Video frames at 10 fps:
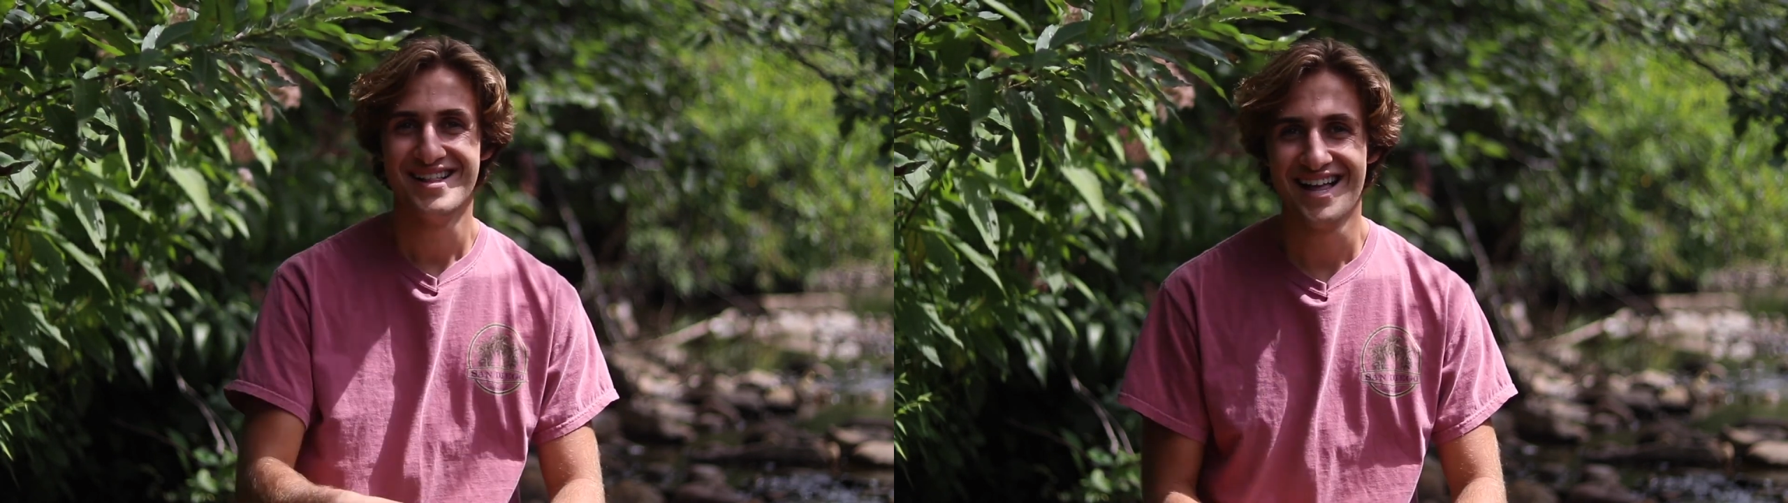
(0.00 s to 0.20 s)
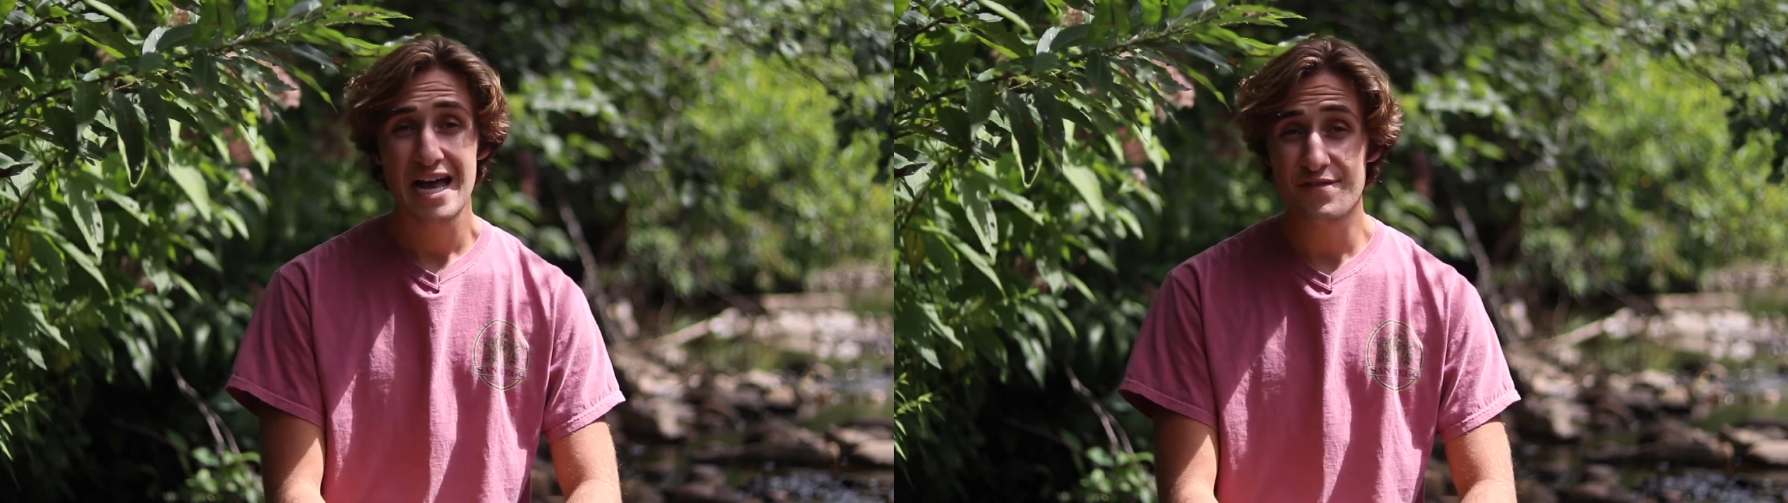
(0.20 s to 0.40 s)

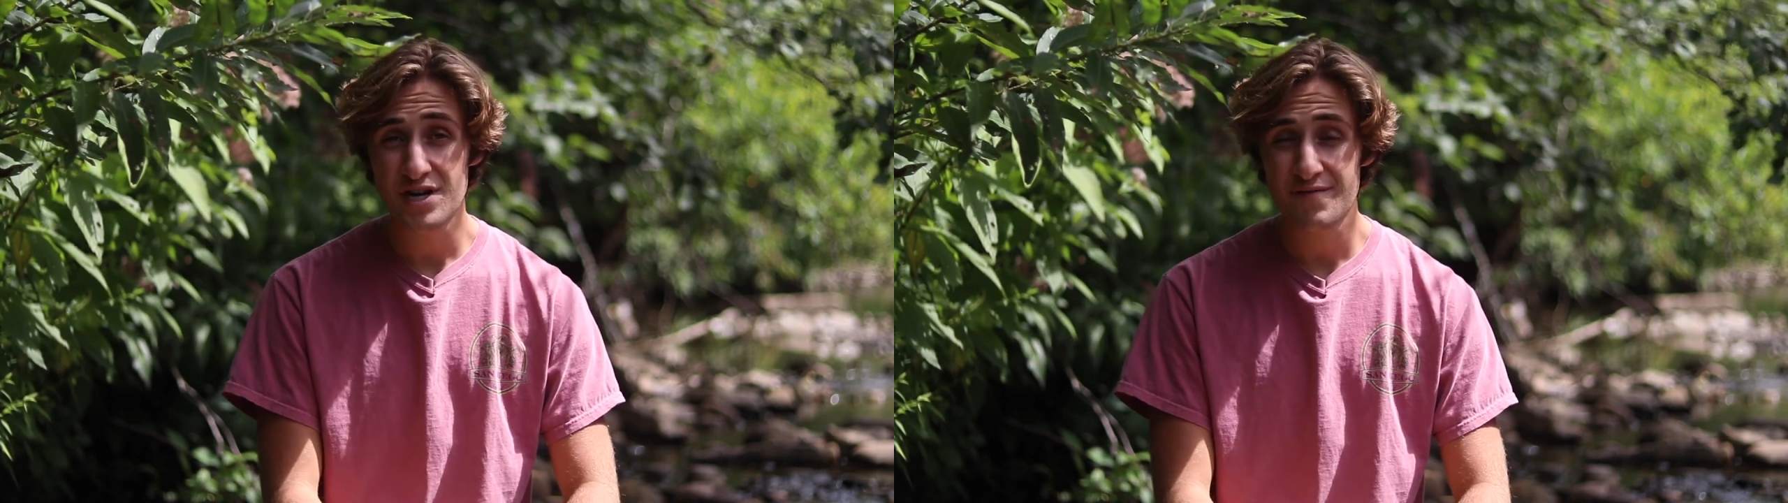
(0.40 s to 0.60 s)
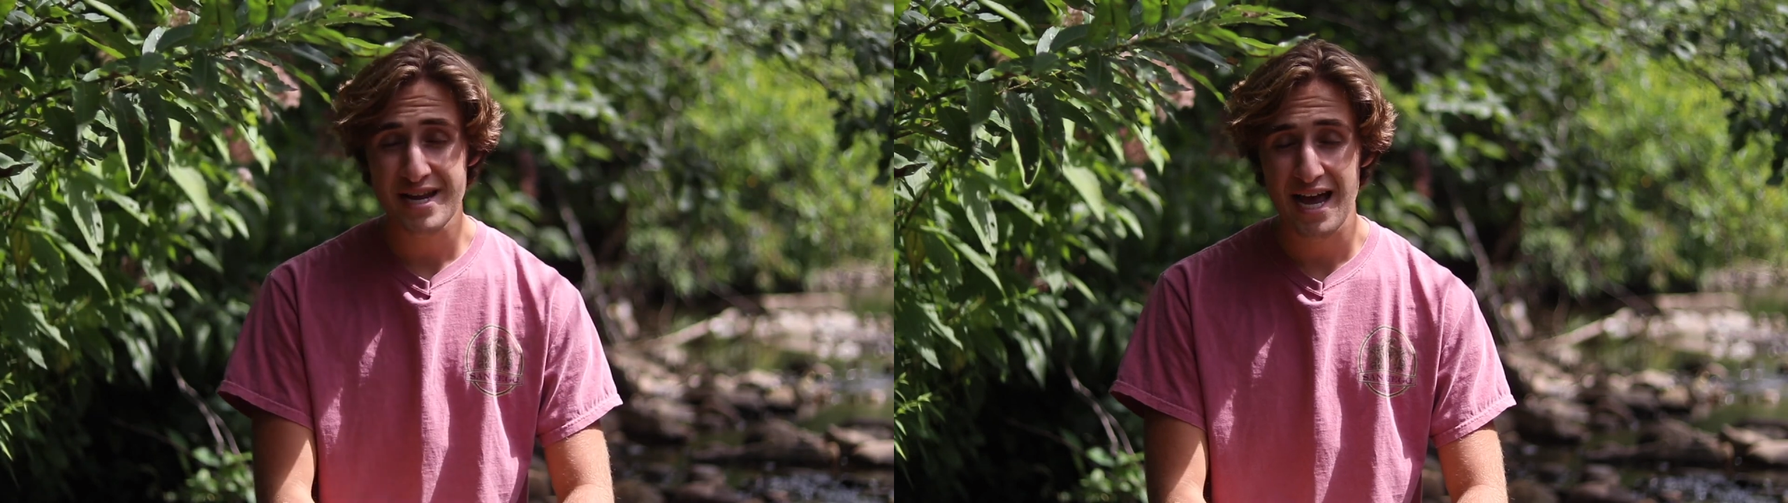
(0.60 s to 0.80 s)
If you don't
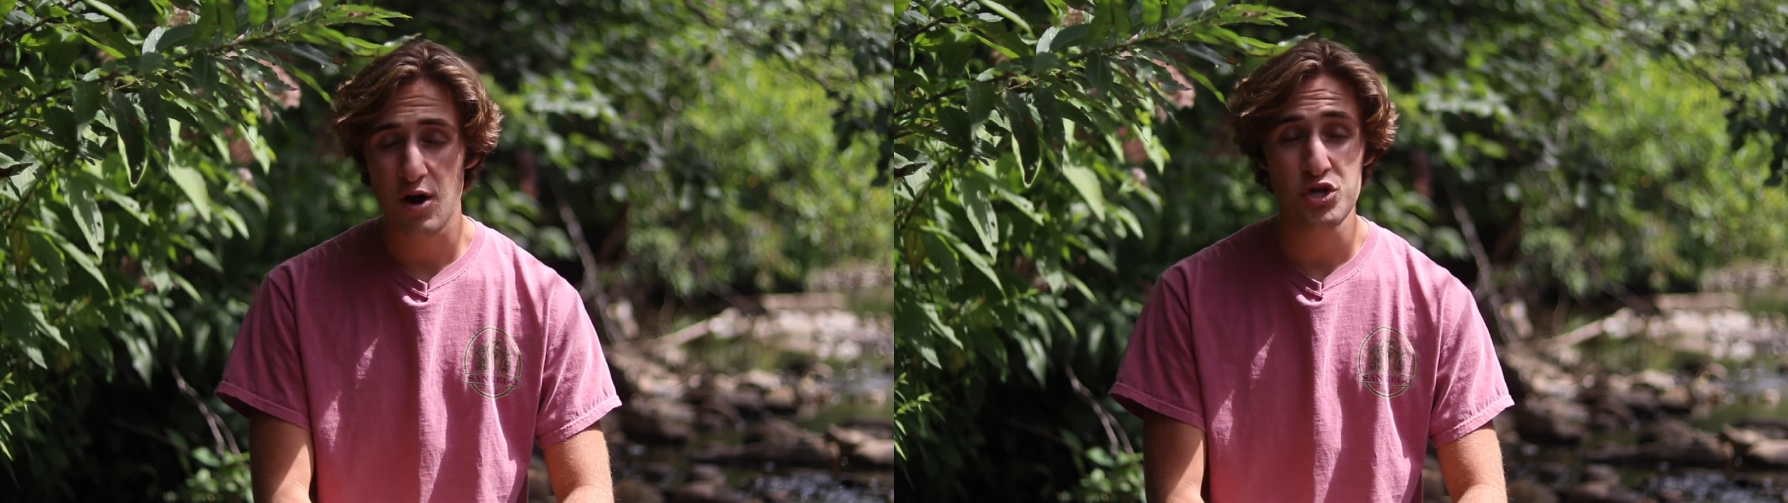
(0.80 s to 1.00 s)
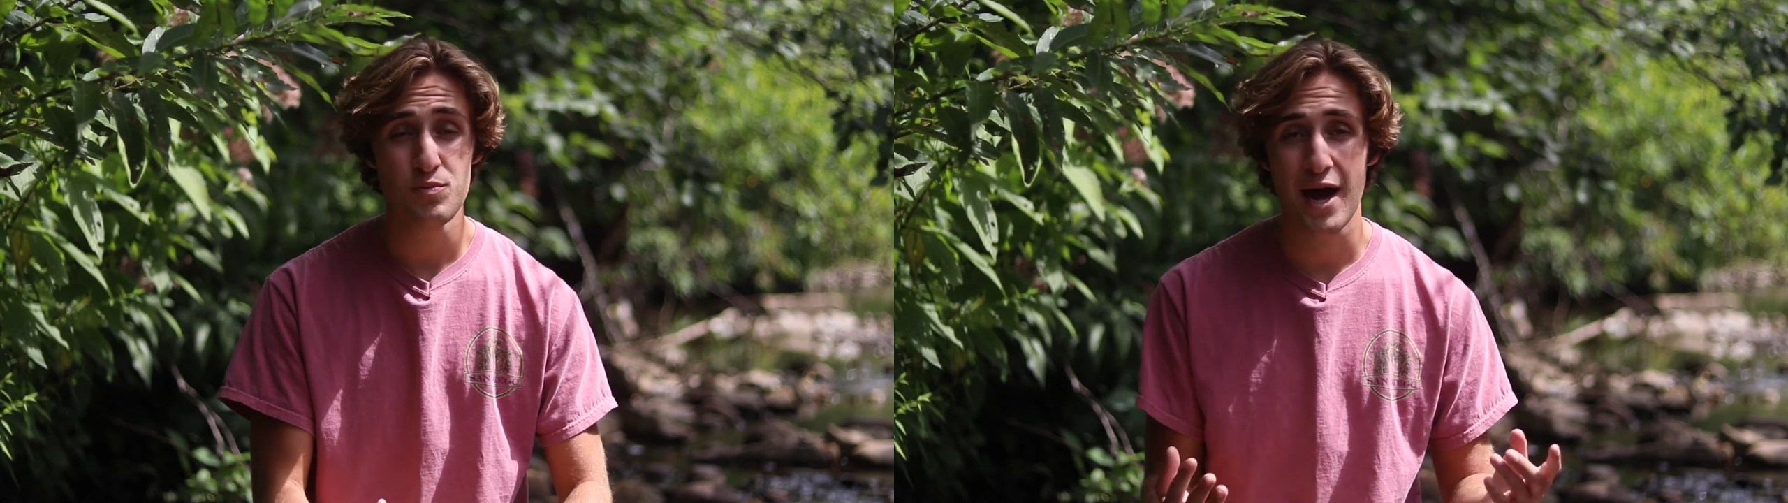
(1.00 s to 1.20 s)
have an account,
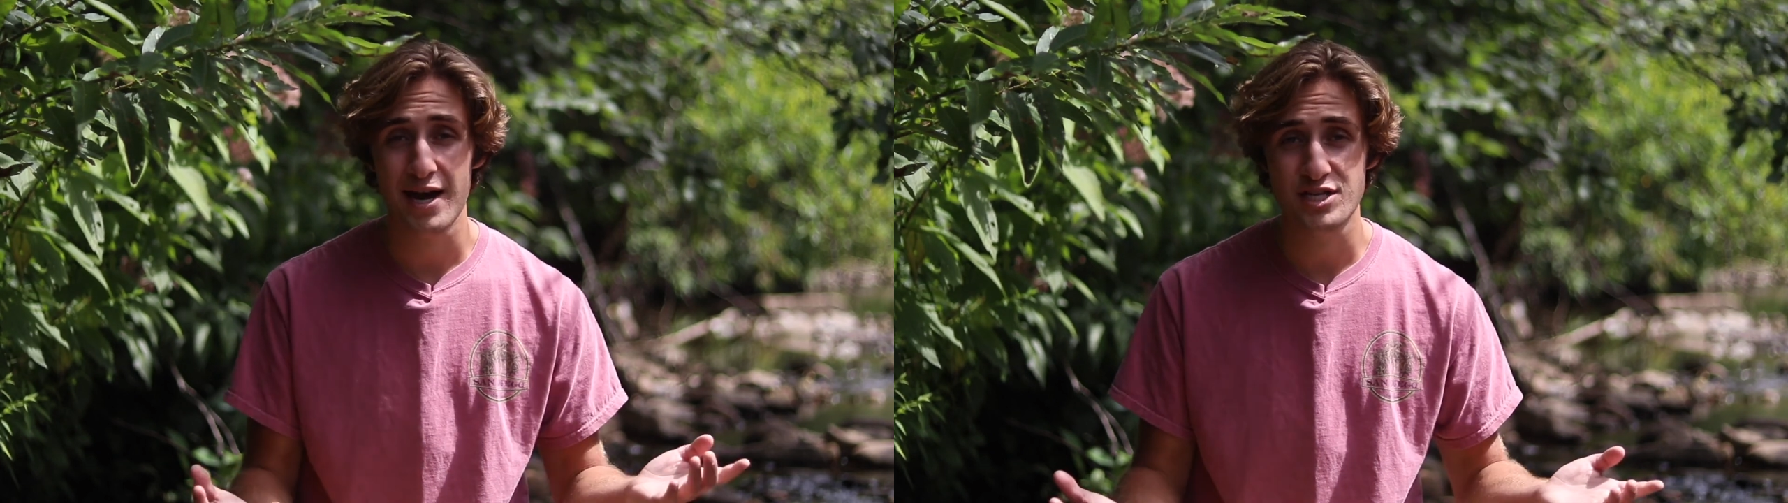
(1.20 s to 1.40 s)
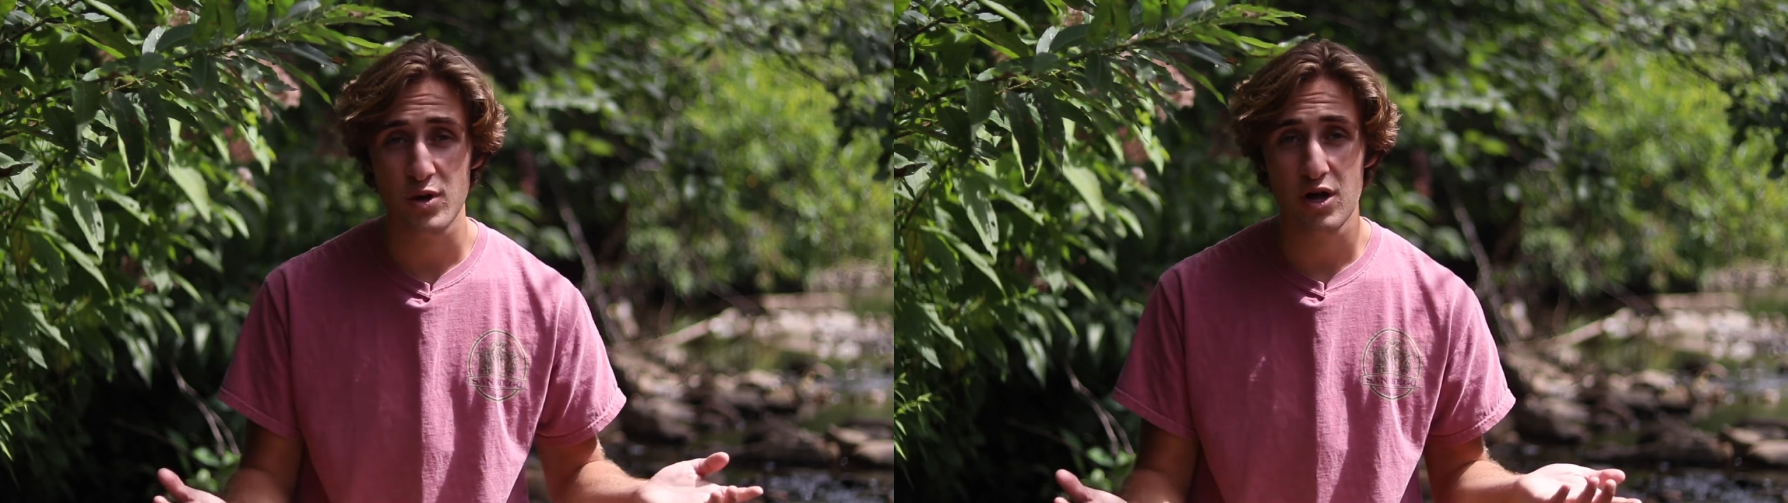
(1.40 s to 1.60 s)
you might
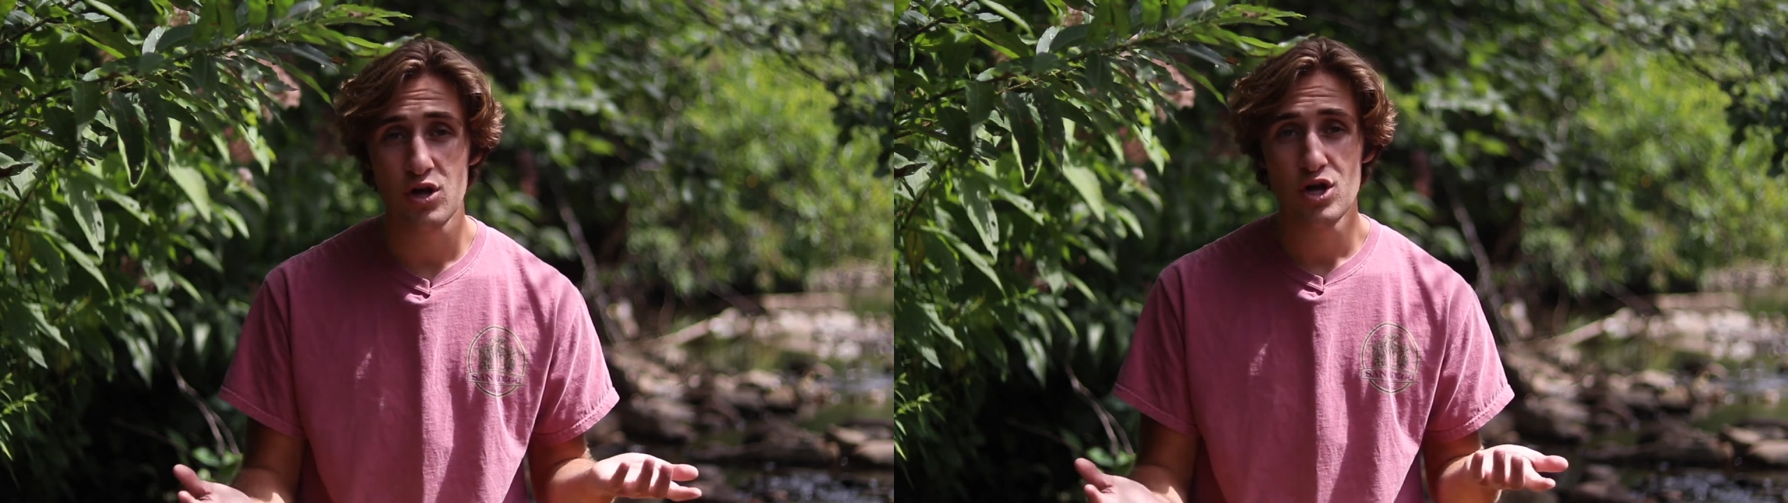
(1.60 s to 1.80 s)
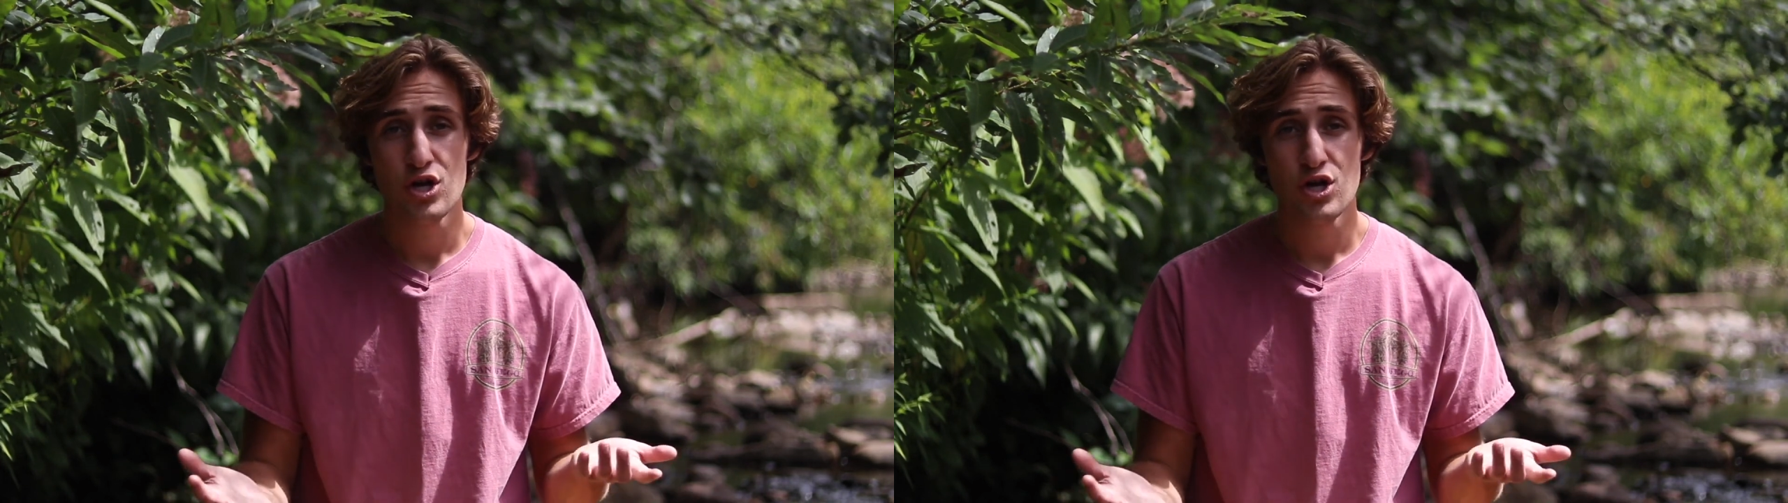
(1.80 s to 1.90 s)
as well,